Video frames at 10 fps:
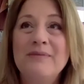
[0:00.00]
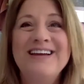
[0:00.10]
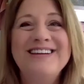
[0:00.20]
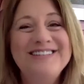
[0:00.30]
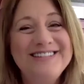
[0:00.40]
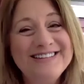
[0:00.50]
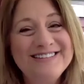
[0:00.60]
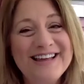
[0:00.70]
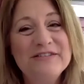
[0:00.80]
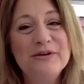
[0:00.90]
She
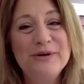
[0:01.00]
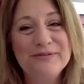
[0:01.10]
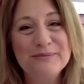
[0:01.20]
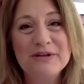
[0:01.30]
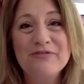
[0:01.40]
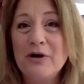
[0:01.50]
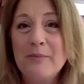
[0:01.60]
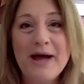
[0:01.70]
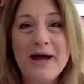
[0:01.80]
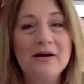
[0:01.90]
said, so you have something to fall
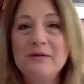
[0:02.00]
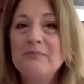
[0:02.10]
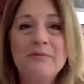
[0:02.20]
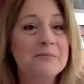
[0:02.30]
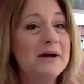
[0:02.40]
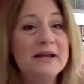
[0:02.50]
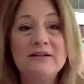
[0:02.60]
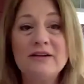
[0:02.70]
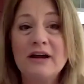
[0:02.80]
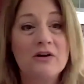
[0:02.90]
back on. But my
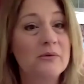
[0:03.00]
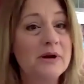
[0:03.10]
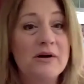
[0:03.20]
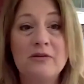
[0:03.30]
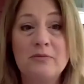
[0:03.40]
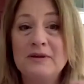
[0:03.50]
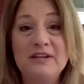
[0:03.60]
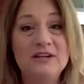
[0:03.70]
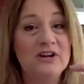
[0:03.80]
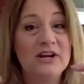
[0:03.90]
entire career has been
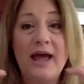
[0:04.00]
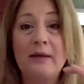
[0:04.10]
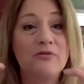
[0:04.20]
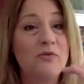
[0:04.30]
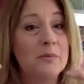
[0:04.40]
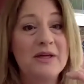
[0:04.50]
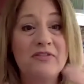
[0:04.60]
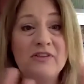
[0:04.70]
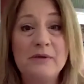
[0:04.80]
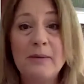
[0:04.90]
teaching and performing at the
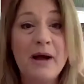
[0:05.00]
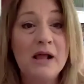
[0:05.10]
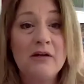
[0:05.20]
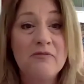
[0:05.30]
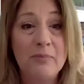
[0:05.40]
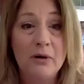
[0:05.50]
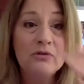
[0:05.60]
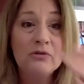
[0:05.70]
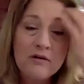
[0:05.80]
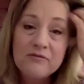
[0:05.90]
same time. I love both
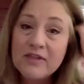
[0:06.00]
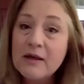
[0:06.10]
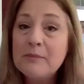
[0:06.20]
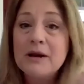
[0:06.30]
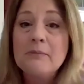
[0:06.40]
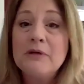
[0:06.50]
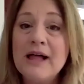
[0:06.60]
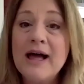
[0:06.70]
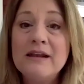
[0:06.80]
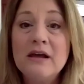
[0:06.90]
of them, and I'm
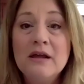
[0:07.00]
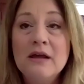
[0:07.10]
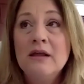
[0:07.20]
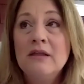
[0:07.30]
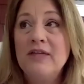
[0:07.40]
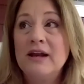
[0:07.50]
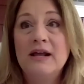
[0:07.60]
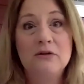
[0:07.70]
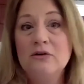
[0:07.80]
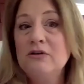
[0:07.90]
glad that I
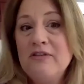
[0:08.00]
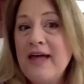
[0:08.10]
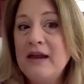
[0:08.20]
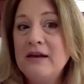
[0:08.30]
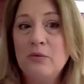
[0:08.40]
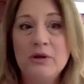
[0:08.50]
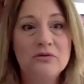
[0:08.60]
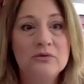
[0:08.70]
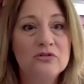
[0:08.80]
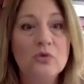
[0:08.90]
learned that and went to
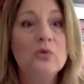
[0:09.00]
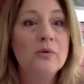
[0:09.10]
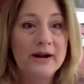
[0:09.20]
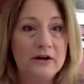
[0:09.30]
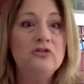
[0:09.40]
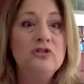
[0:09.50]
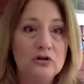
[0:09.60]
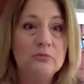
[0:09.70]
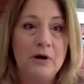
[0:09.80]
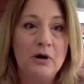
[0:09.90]
a school where I could do
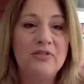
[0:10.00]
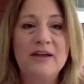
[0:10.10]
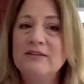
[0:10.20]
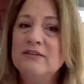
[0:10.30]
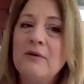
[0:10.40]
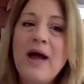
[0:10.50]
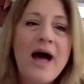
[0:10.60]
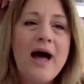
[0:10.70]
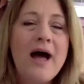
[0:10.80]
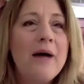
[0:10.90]
both things. So
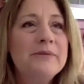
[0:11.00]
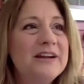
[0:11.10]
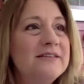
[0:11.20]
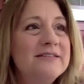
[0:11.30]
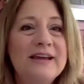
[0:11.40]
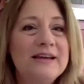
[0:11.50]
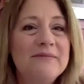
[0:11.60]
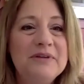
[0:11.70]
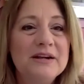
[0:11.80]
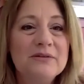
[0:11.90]
I'm going to say,
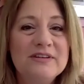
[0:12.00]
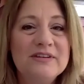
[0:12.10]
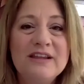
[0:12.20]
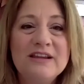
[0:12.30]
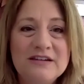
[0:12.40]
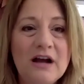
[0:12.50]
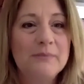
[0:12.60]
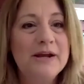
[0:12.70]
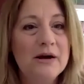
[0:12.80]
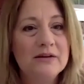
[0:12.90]
since they stuck
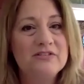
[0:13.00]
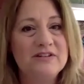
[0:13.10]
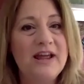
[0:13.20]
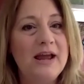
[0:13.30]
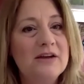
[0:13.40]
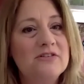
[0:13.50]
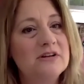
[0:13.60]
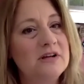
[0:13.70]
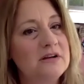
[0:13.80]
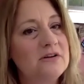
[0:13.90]
me on stage and
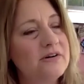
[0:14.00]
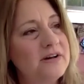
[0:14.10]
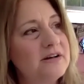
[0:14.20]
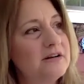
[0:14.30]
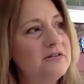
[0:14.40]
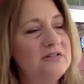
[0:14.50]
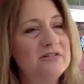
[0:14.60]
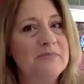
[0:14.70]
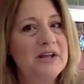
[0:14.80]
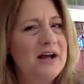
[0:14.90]
it turned into
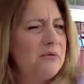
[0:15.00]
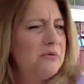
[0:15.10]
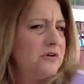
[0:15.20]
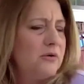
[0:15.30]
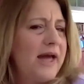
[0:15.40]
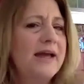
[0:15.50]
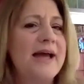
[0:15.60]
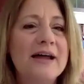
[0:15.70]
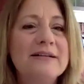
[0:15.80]
something I was okay at.